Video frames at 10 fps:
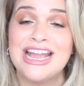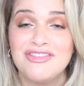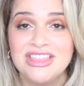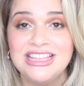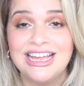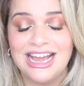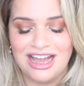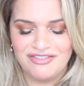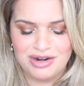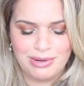everything that I
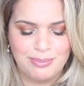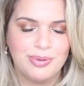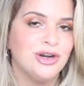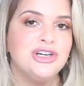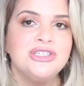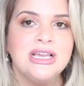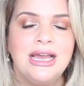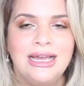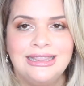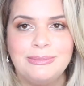have in my purse.
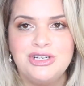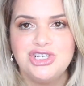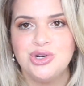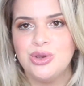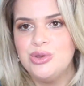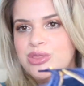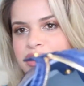Let me show you